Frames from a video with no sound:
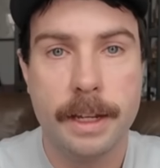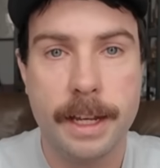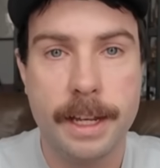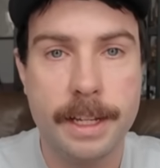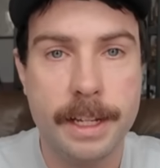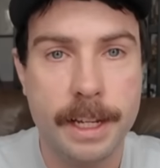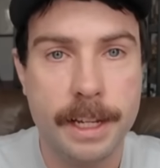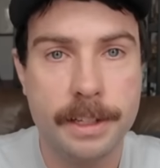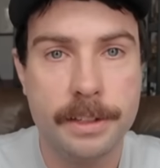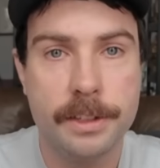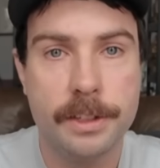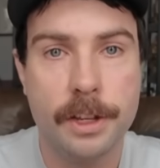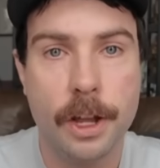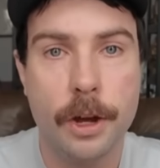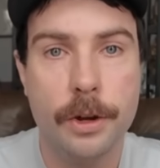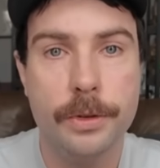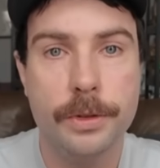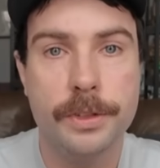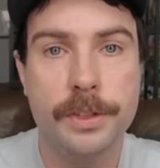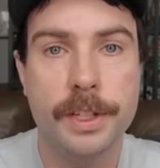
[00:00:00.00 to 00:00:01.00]
In his
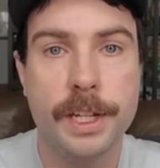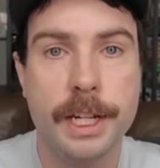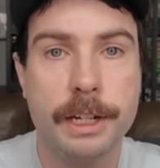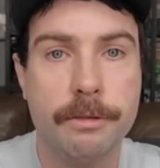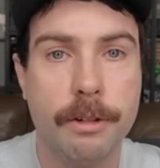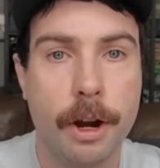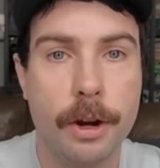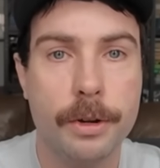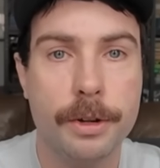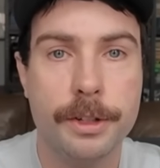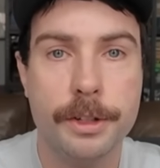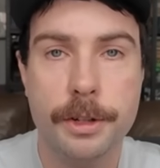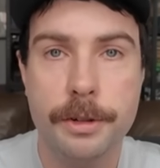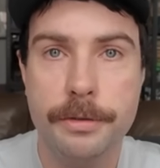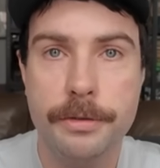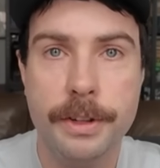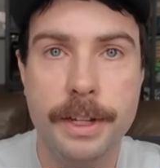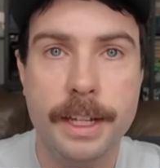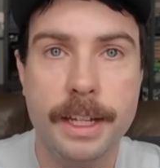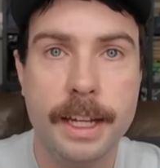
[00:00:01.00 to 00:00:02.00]
notes, he wrote,
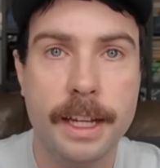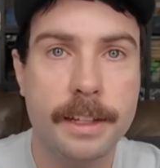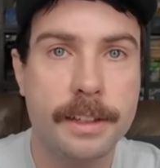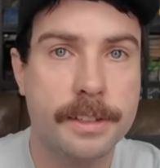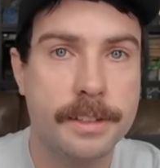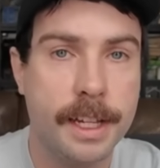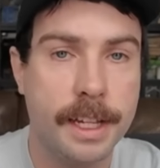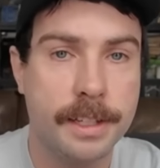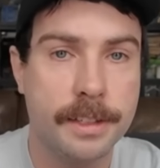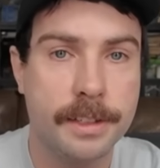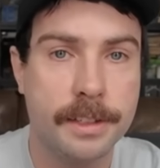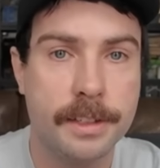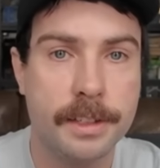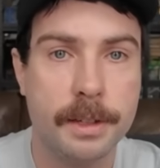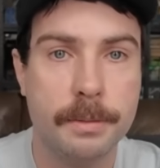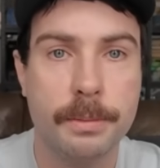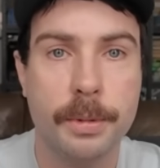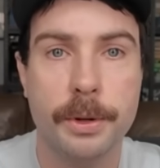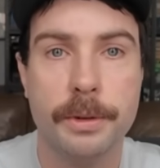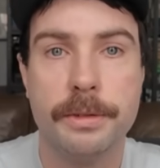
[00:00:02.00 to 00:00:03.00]
Nothing
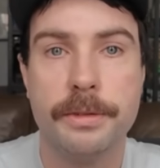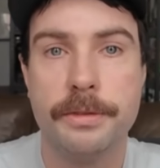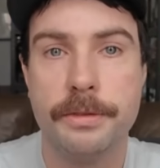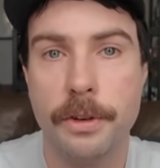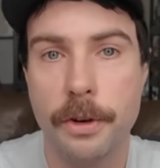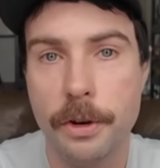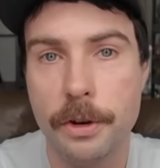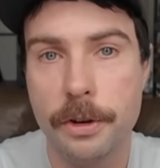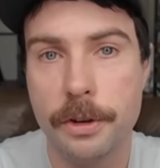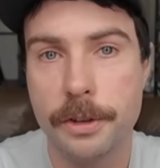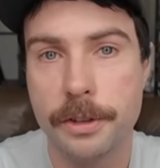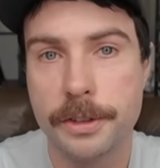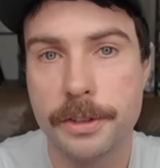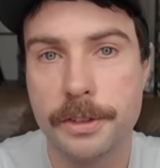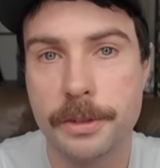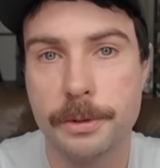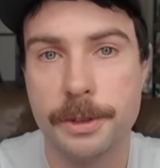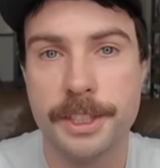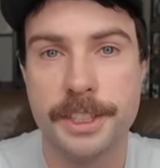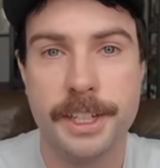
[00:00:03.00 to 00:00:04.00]
exists but
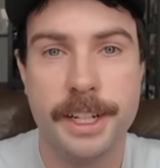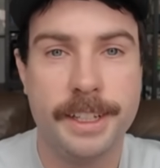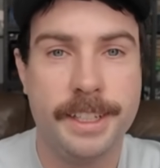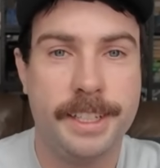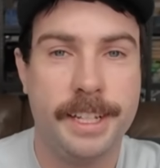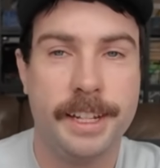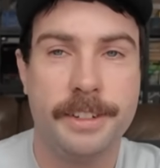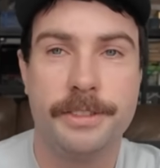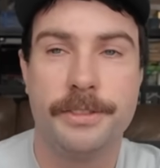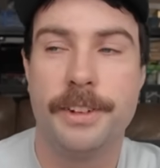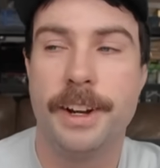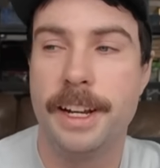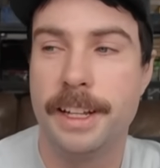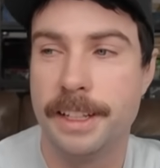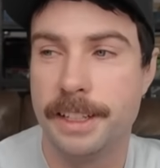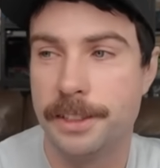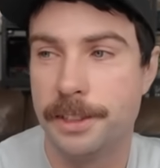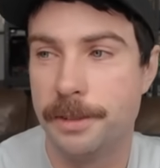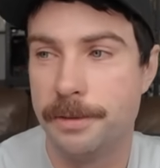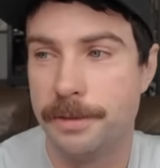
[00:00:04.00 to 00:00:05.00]
thoughts, which is
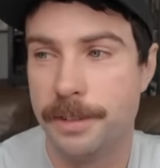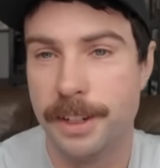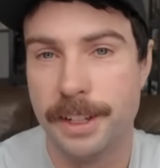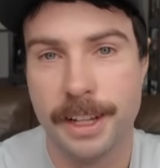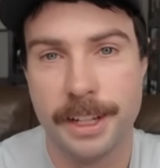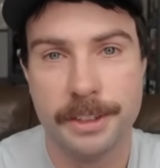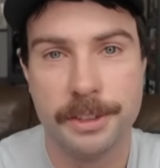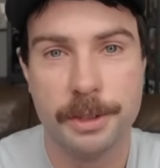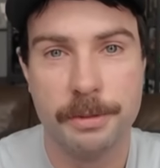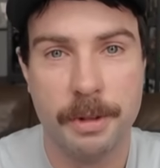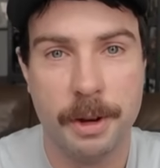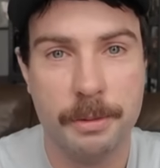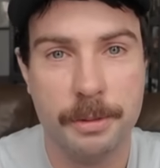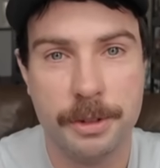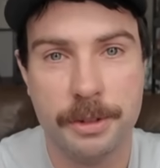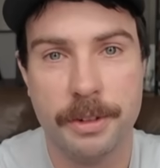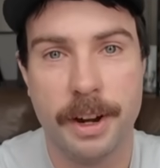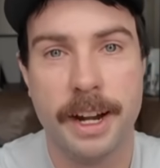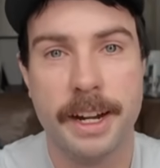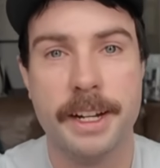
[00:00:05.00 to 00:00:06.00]
really something that someone
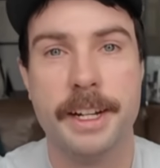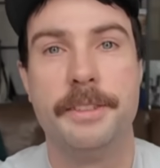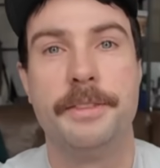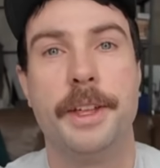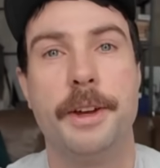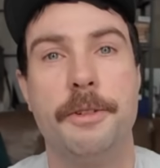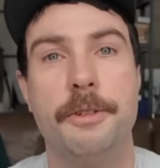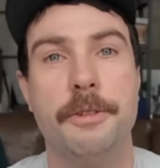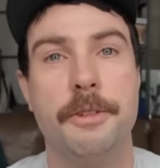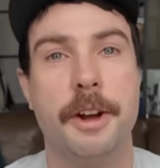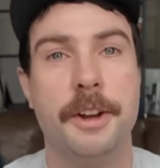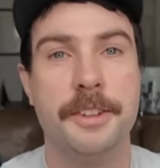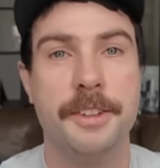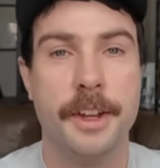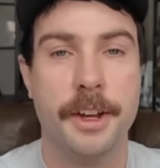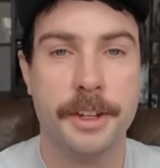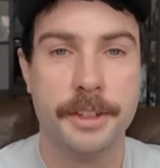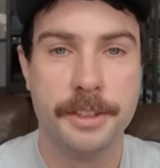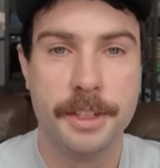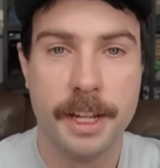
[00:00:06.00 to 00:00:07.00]
would write if they were
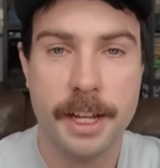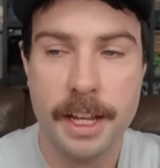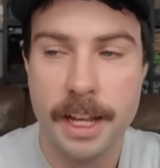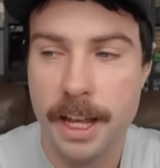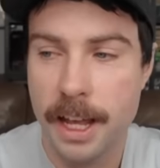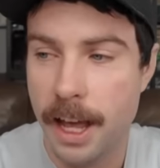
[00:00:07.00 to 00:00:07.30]
on Nos.